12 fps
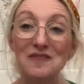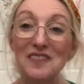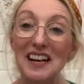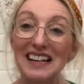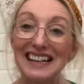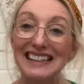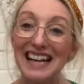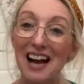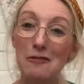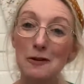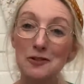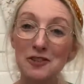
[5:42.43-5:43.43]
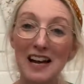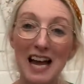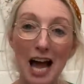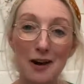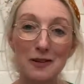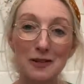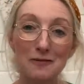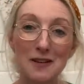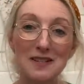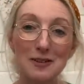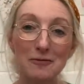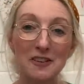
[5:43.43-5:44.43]
But yeah, I will try it out with a few
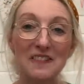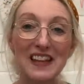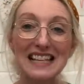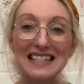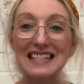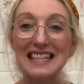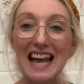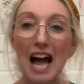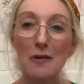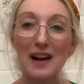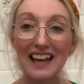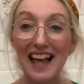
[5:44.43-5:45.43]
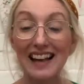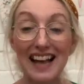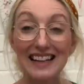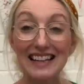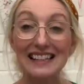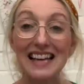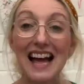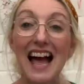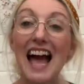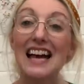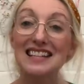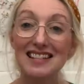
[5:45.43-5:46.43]
different things and see how I can
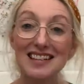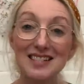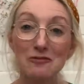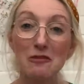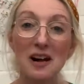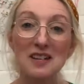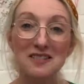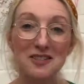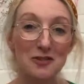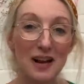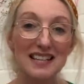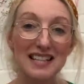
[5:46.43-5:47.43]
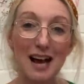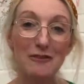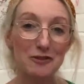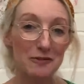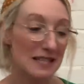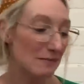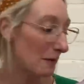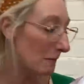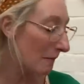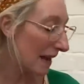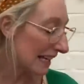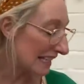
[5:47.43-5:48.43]
accessorize the dress after it's been
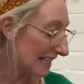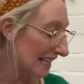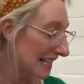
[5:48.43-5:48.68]
made.